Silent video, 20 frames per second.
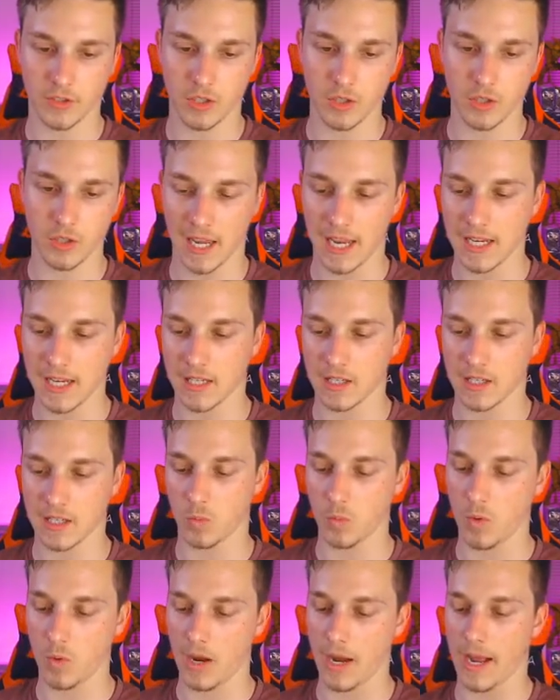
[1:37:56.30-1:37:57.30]
two cases.
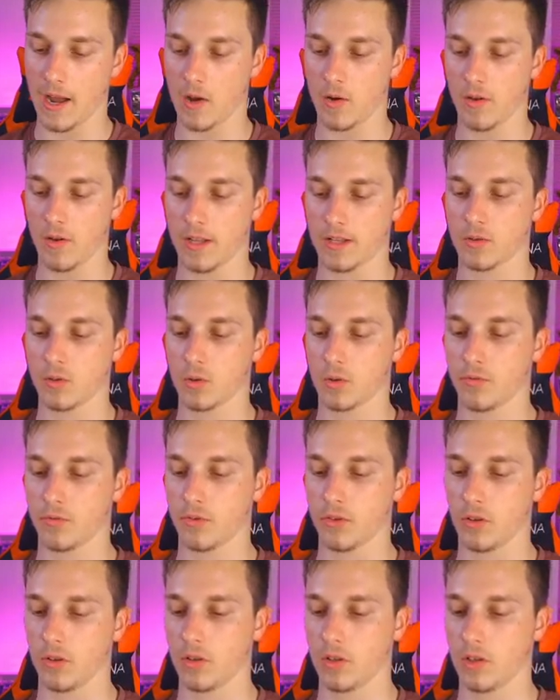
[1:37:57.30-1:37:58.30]
Wow, that's
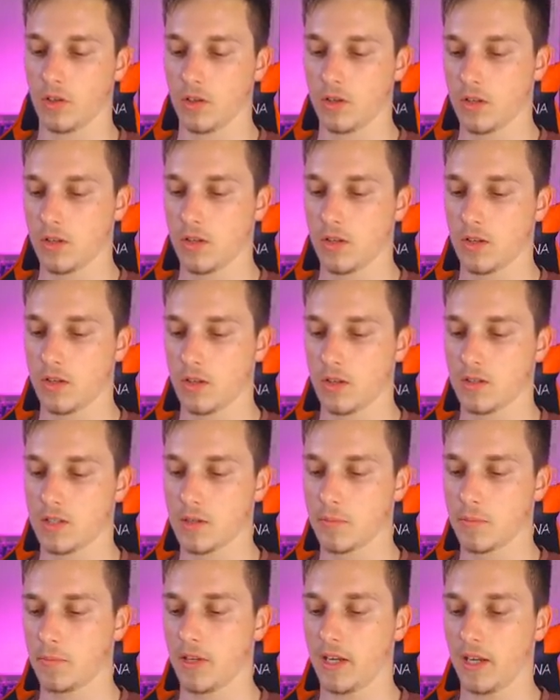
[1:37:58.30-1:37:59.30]
awful.
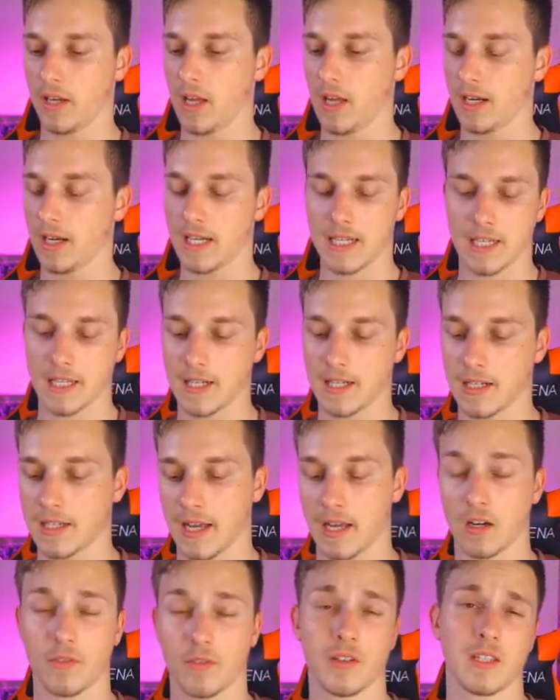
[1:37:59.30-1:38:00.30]
Simply Unlucky didn't,
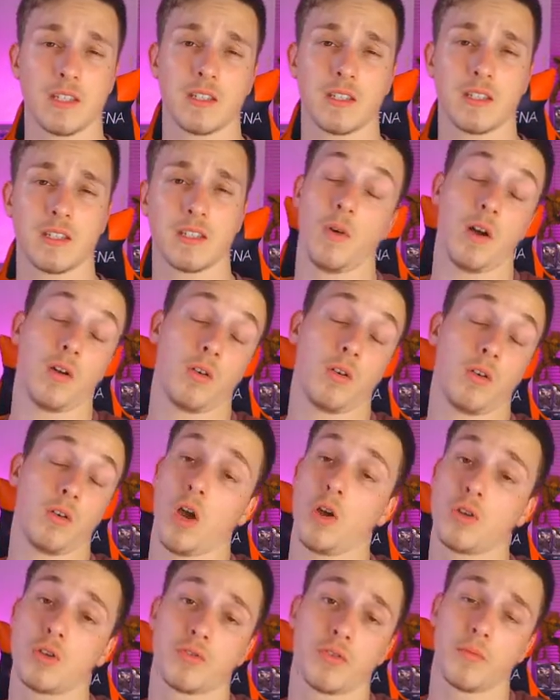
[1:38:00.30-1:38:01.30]
out of his, well,
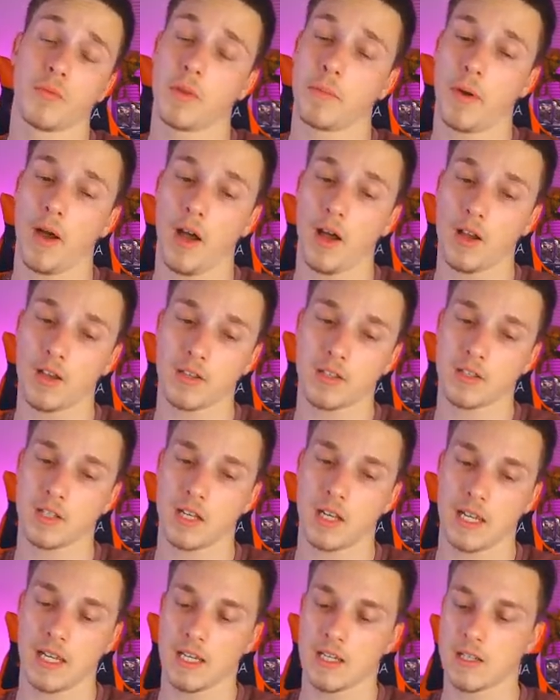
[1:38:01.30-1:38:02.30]
Ghost from the Past, at
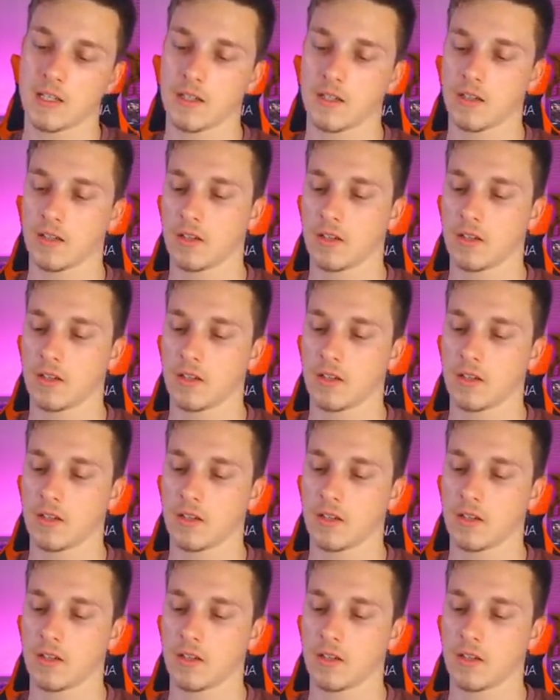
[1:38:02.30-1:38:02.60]
least.